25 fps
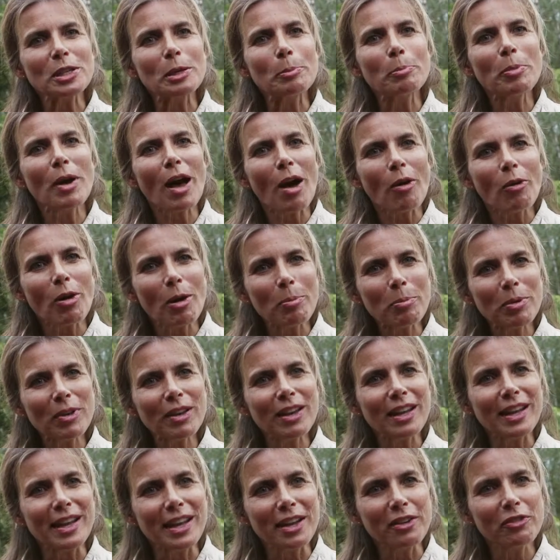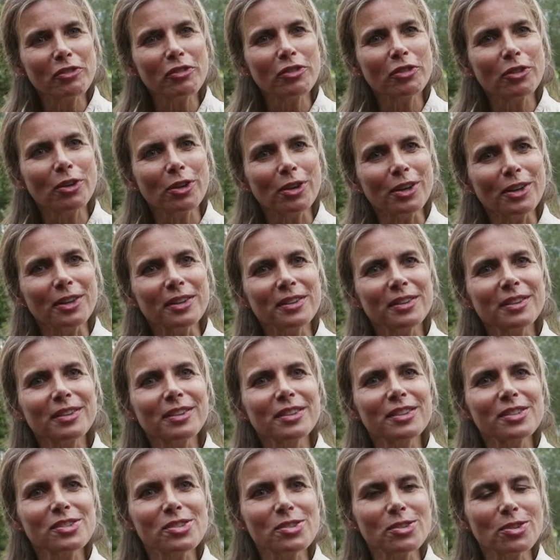a power play for the
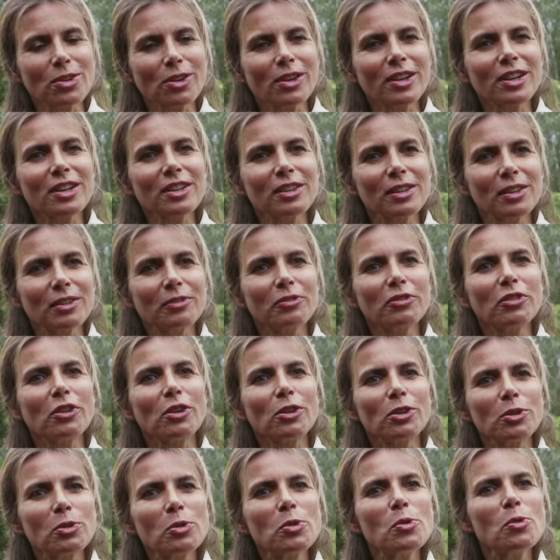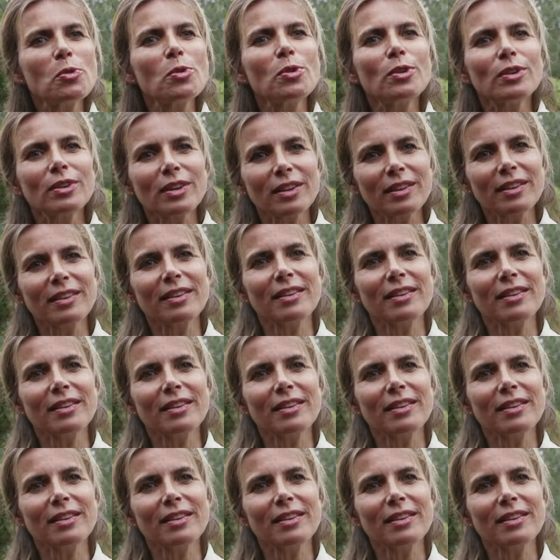historical, for who